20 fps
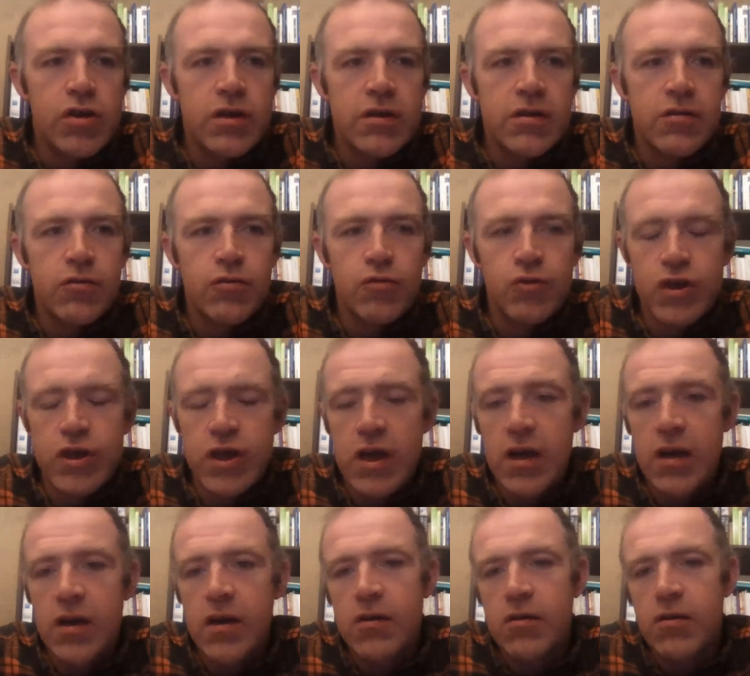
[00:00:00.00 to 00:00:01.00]
It's to
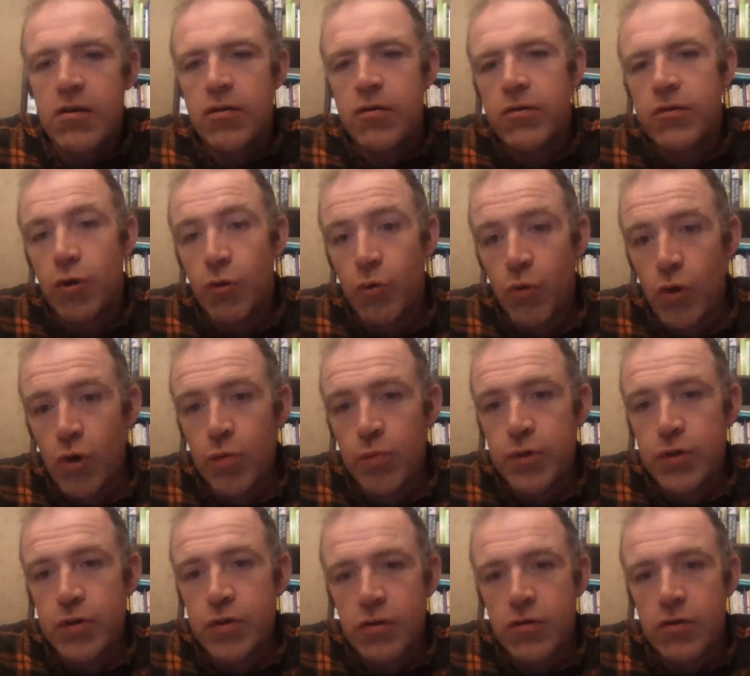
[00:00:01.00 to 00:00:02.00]
share on the
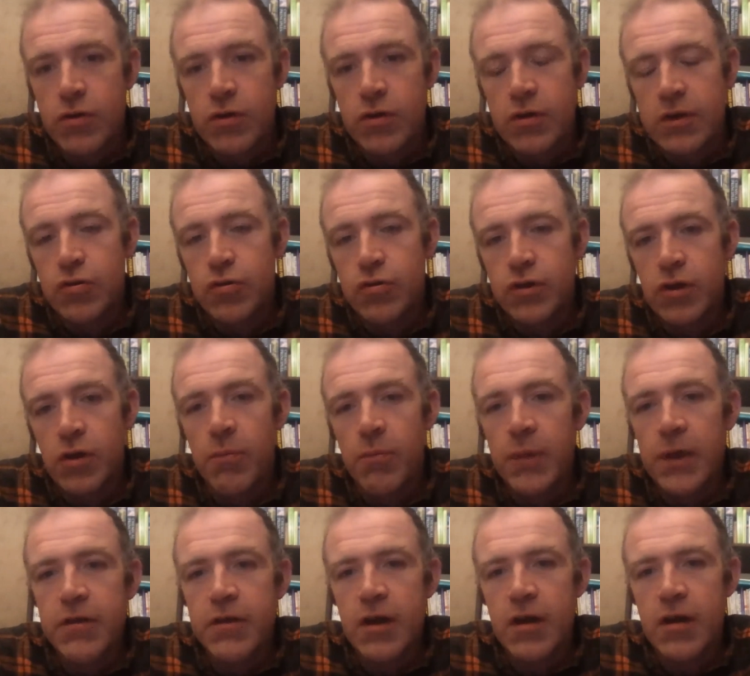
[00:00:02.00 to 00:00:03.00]
groups on social
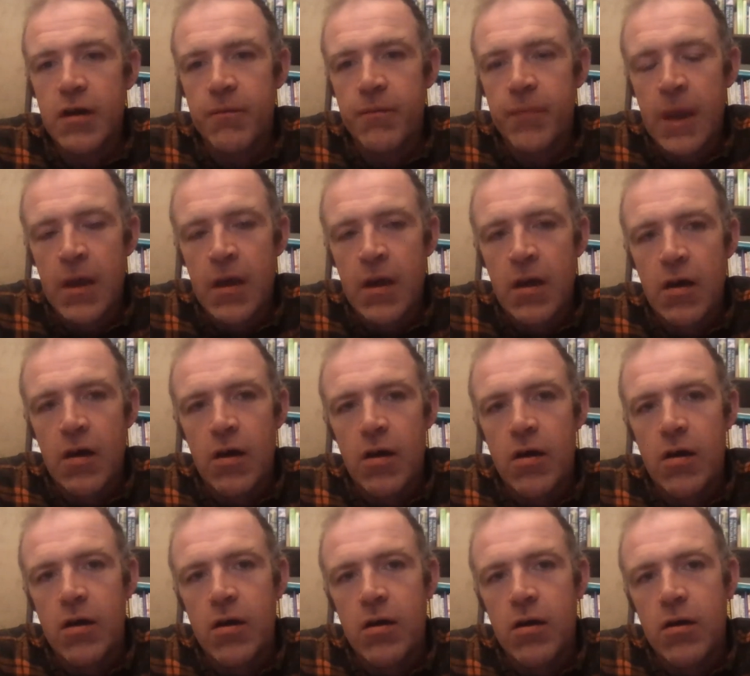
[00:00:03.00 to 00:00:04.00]
media
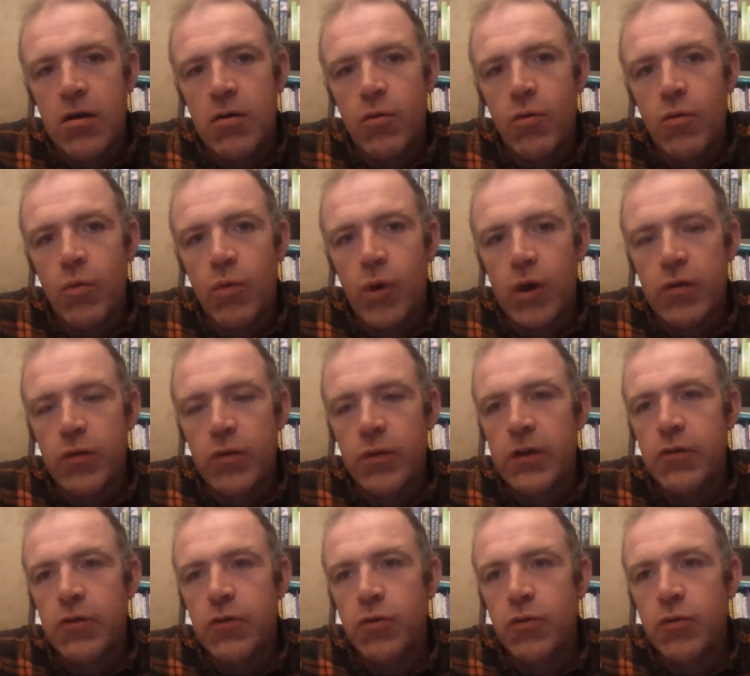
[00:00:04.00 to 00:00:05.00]
what we
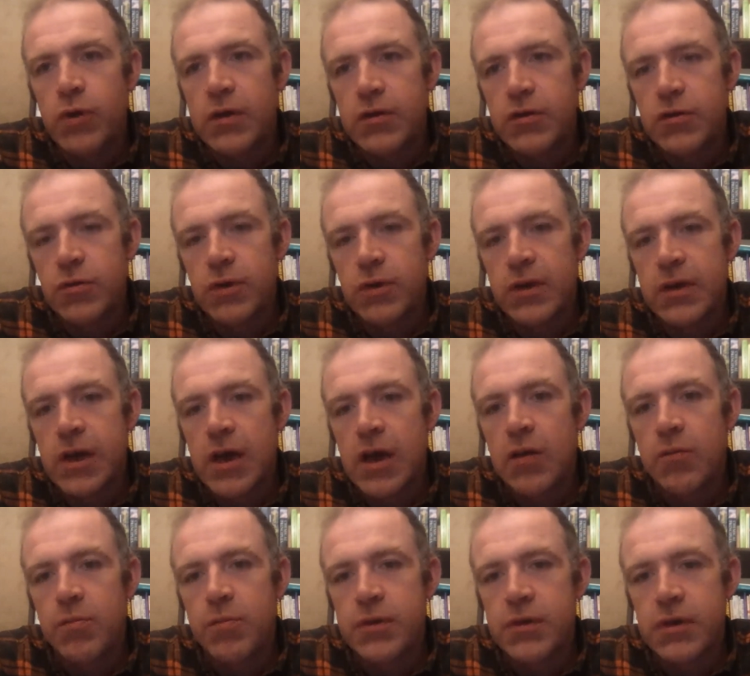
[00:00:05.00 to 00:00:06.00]
do, and so it
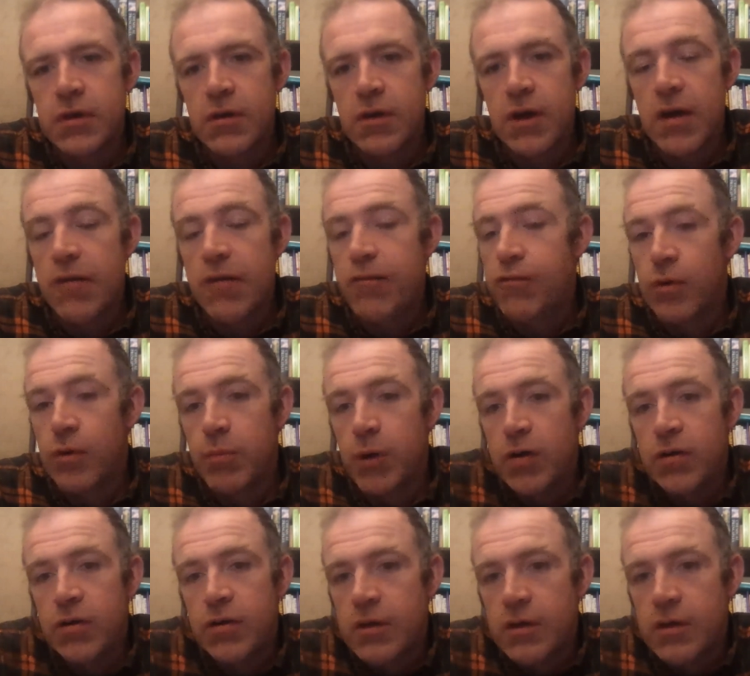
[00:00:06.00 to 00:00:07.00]
helps
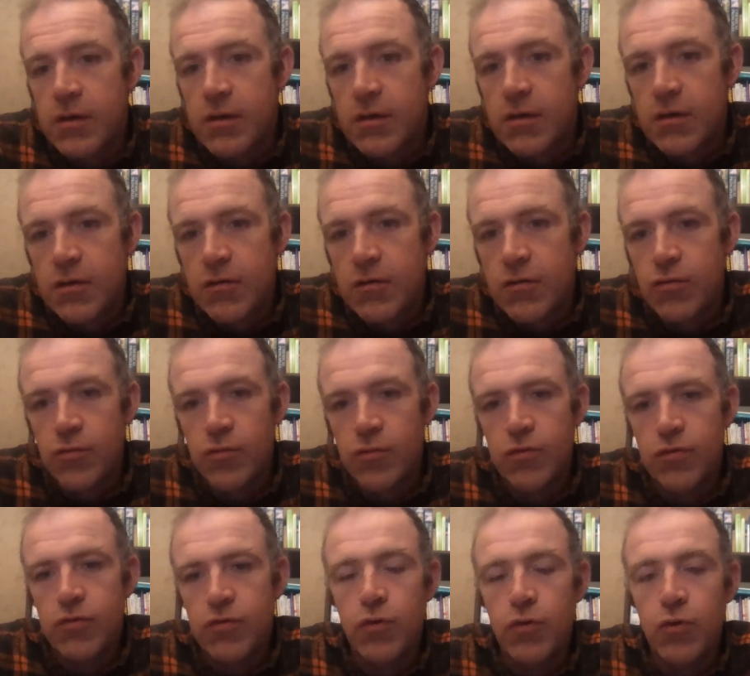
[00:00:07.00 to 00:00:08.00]
everybody
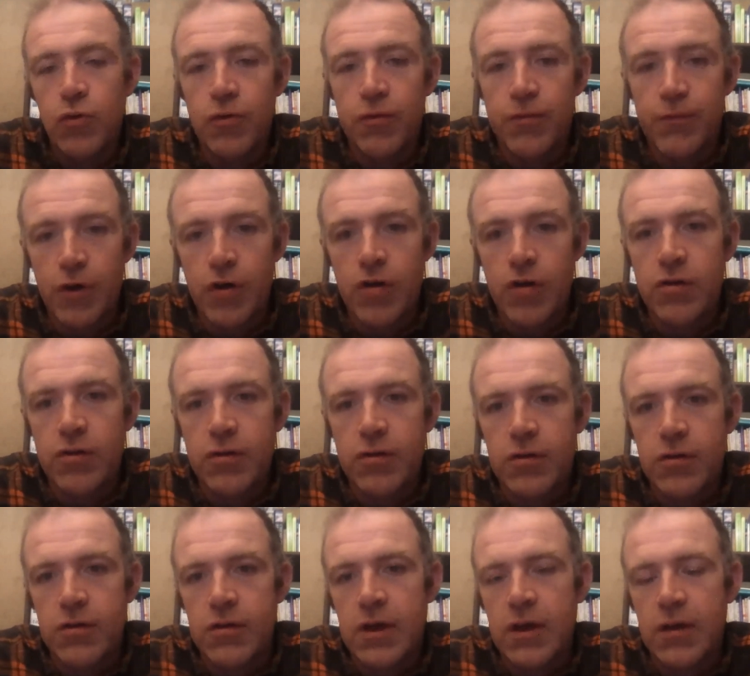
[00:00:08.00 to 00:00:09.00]
to go
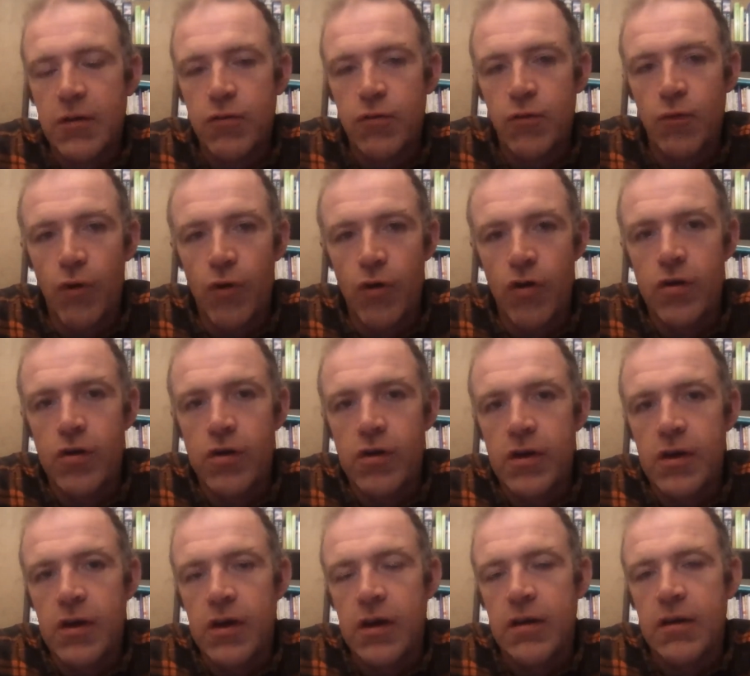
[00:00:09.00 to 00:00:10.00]
further and to
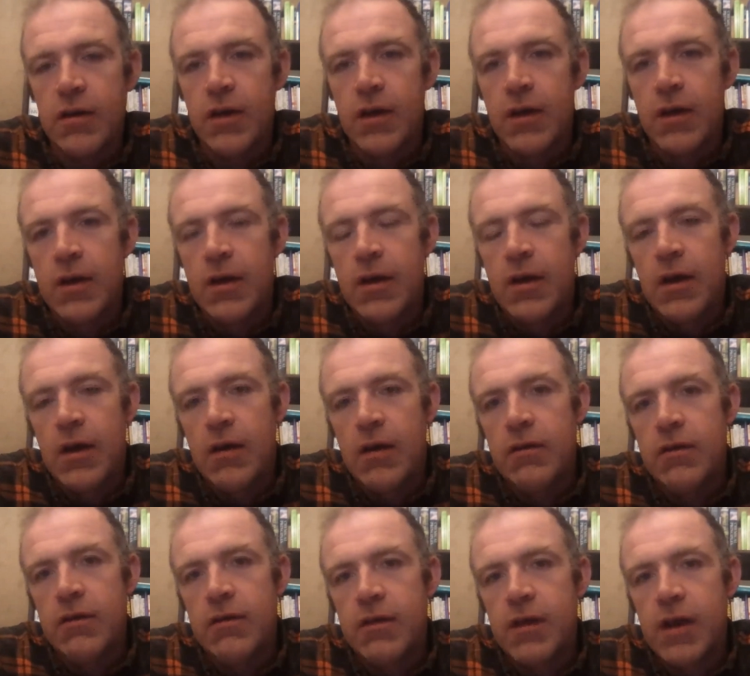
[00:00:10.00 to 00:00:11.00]
learn,
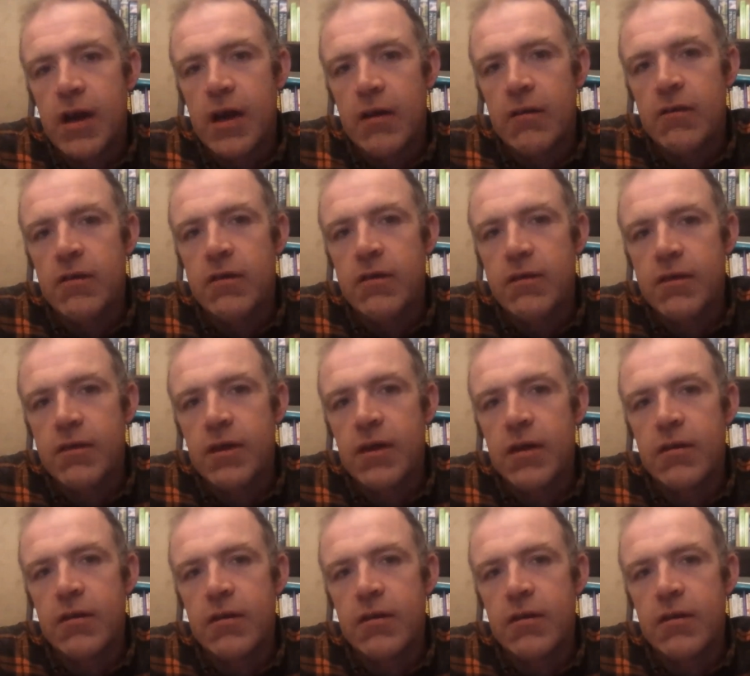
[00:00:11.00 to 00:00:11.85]
and it's like this that